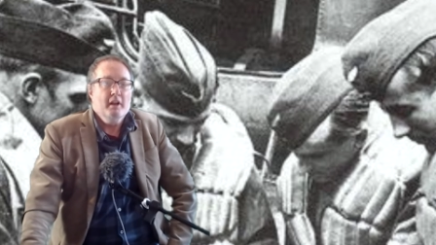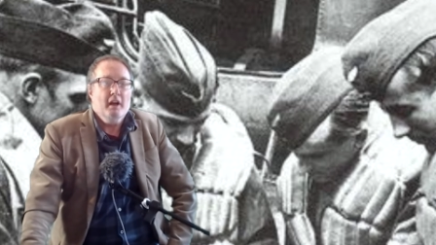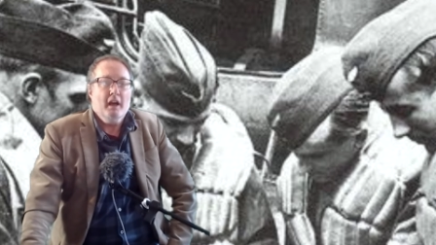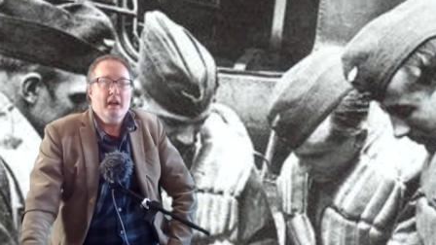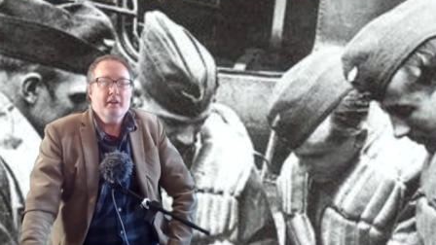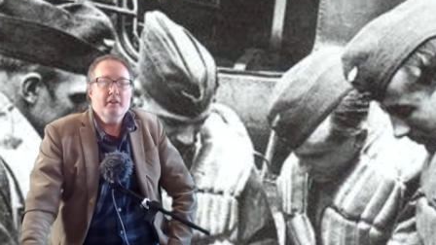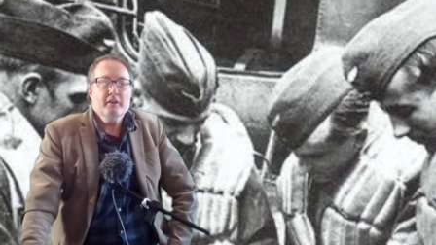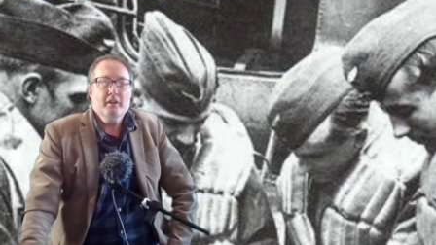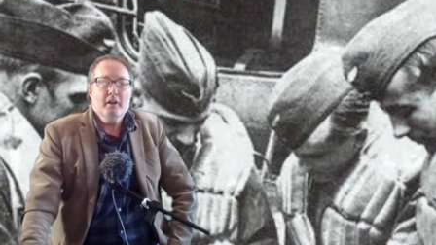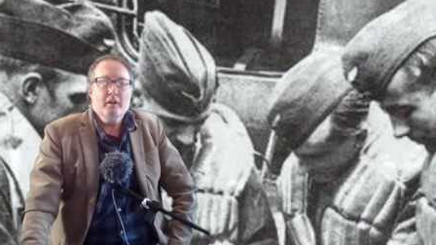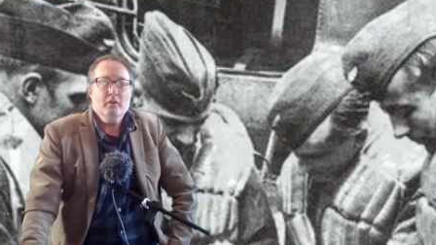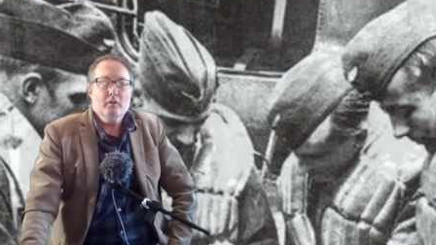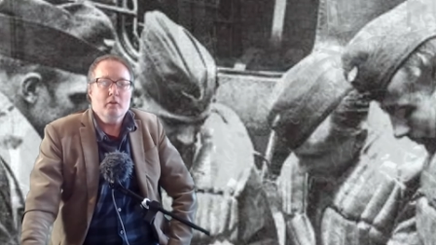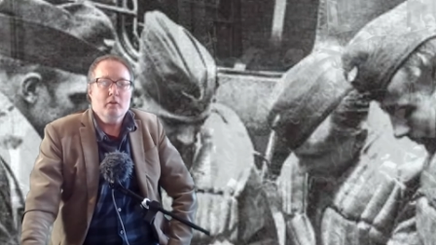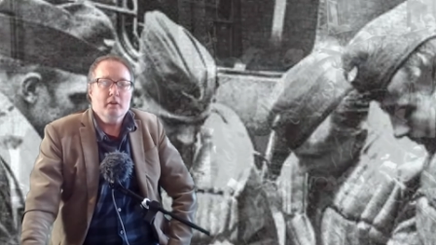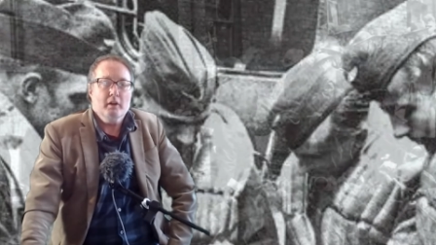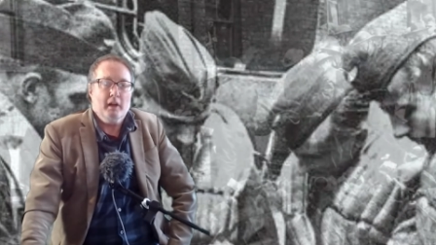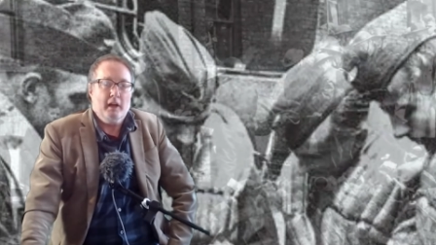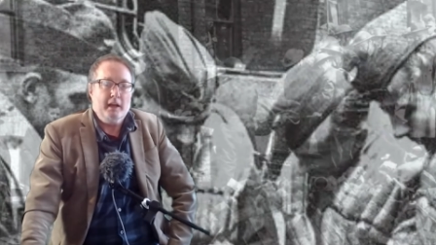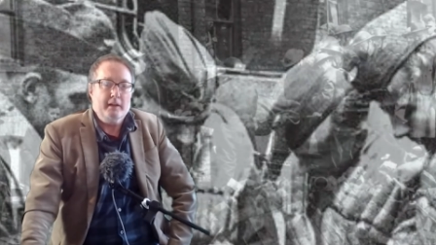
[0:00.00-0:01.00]
and no
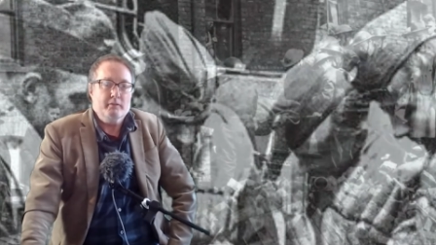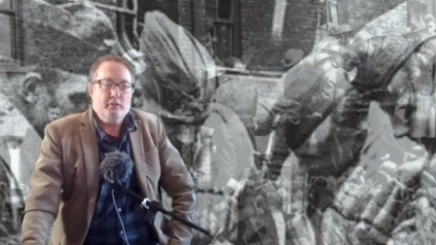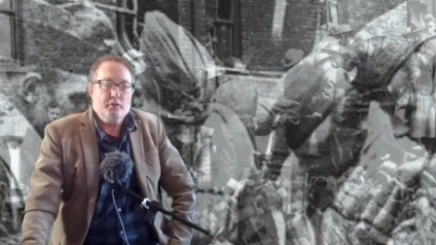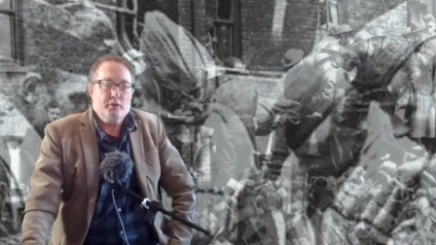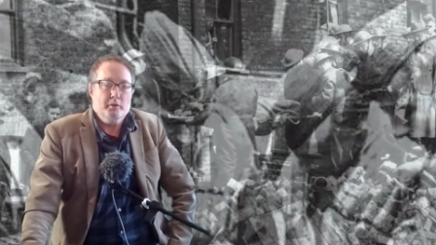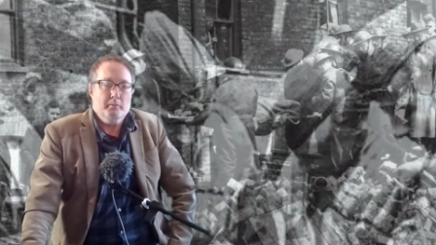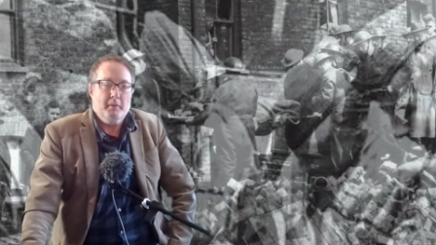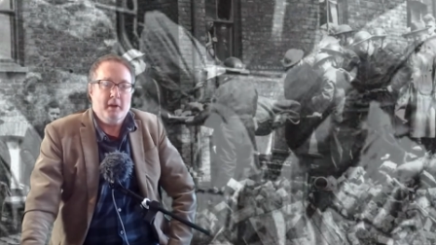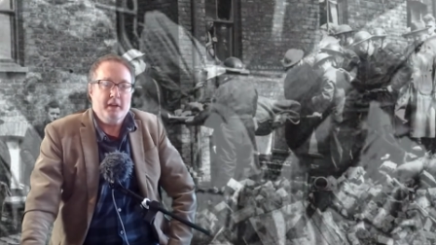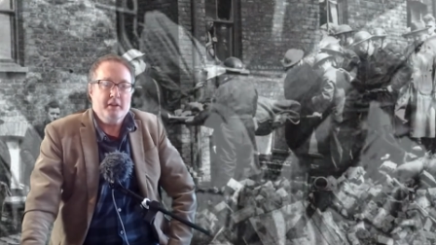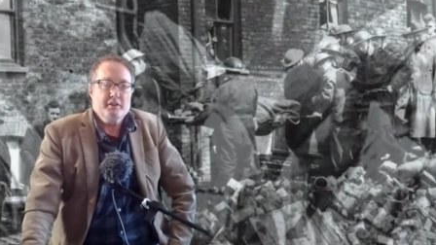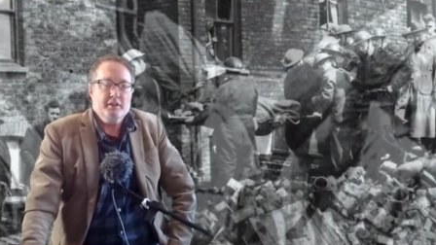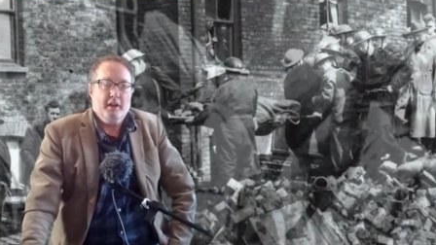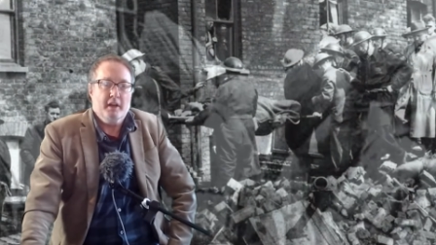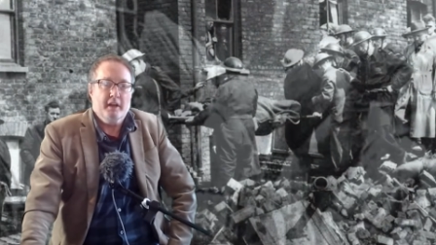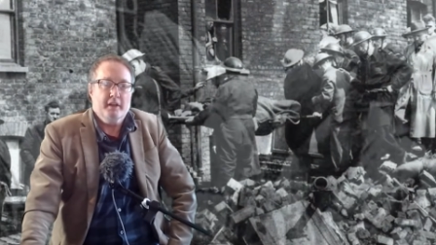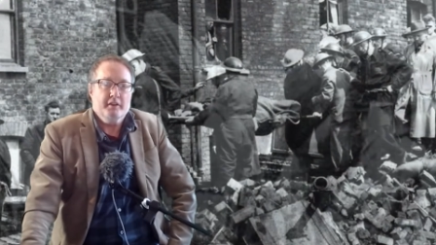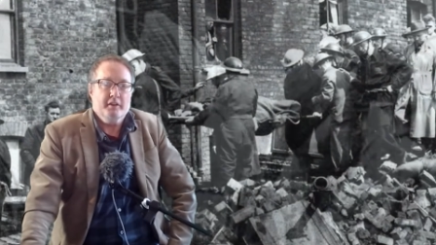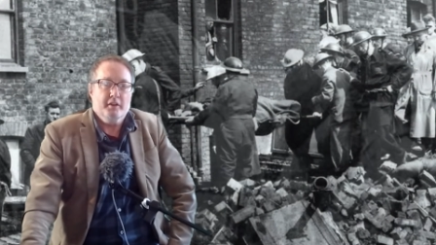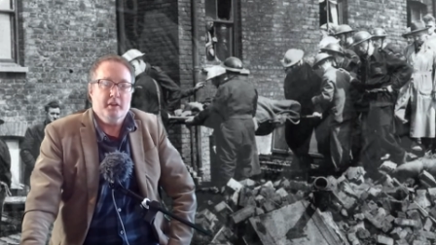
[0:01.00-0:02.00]
longer able to
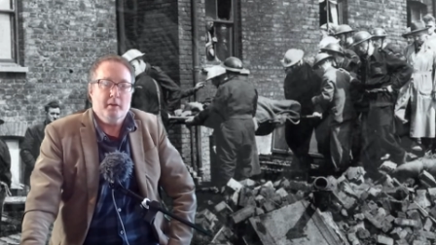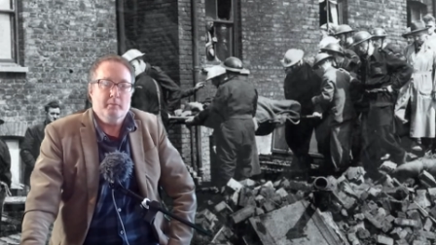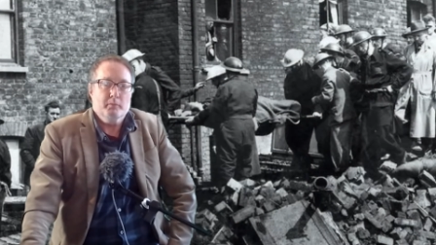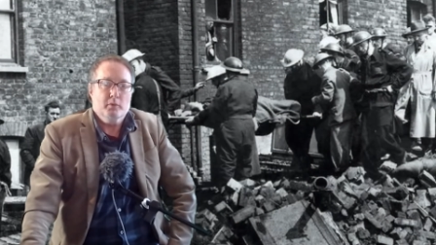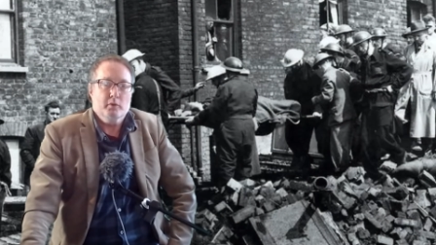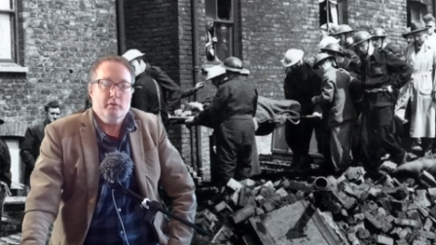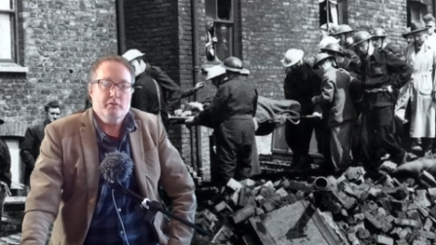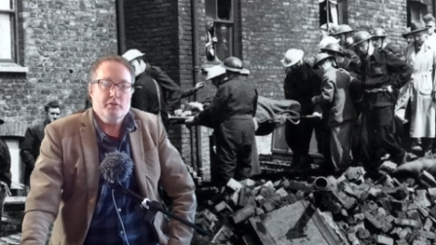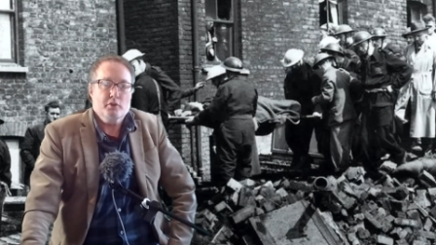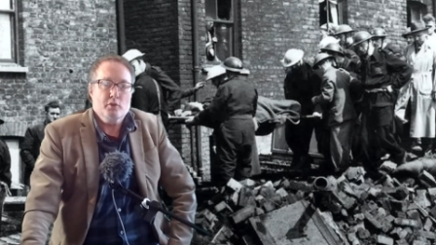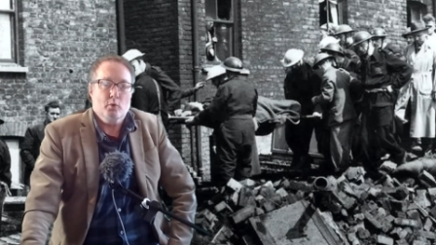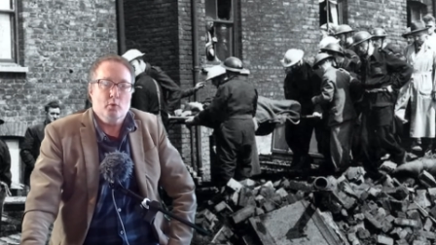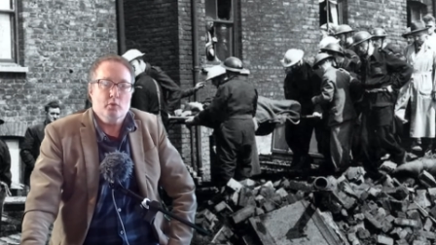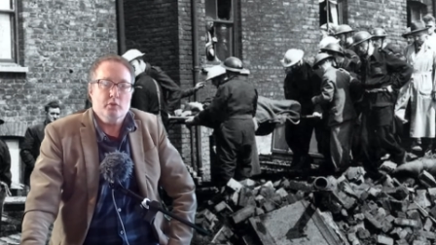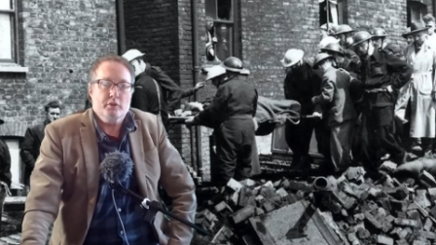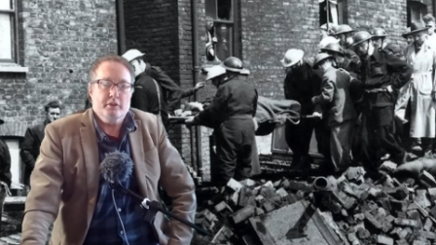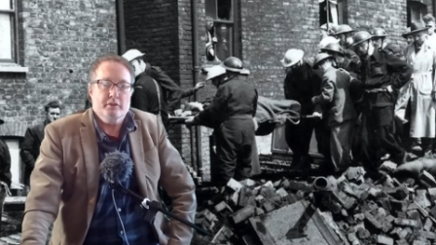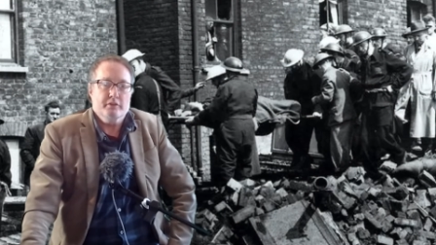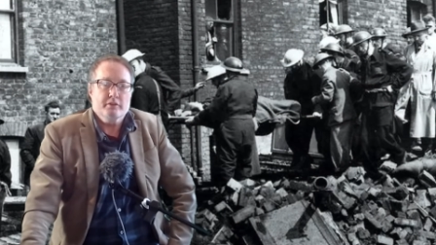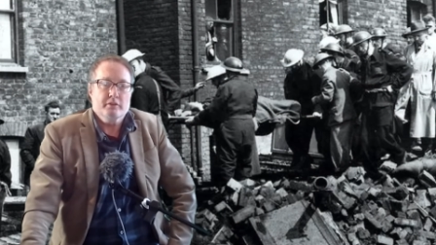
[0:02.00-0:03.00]
maintain the number of
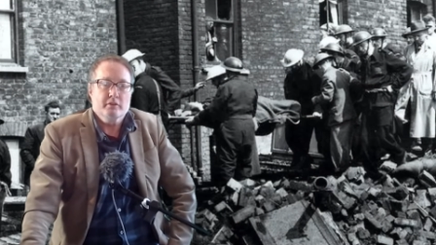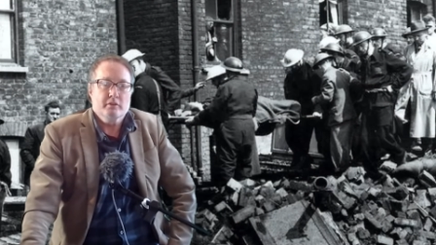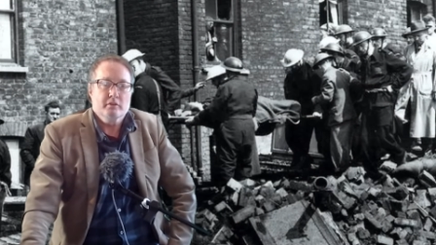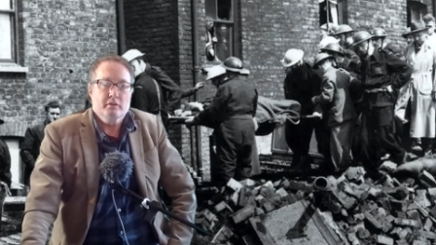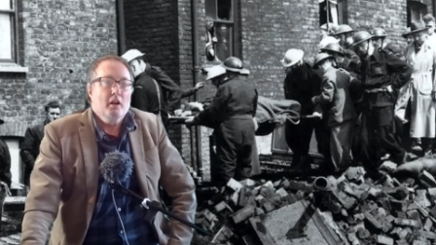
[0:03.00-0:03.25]
sorties.